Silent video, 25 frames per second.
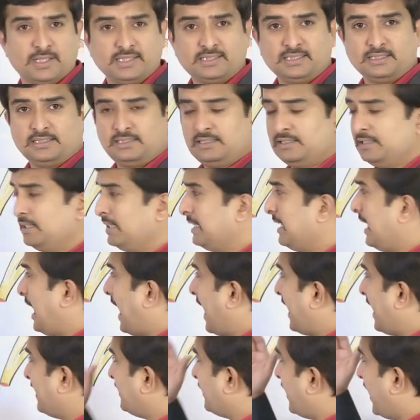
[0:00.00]
muscle
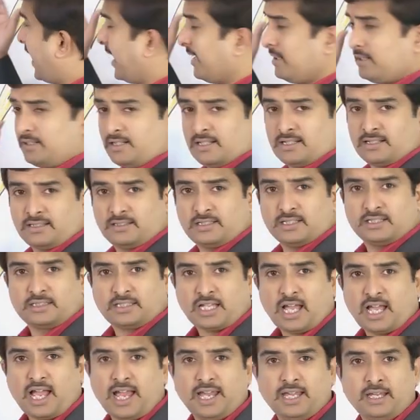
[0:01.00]
and enters the
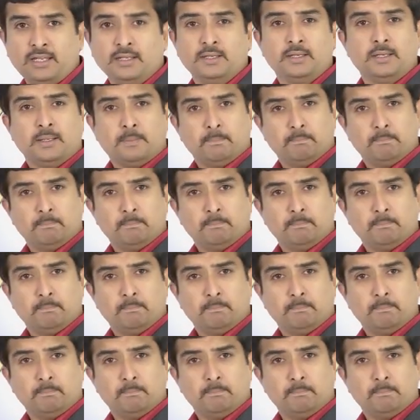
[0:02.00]
thigh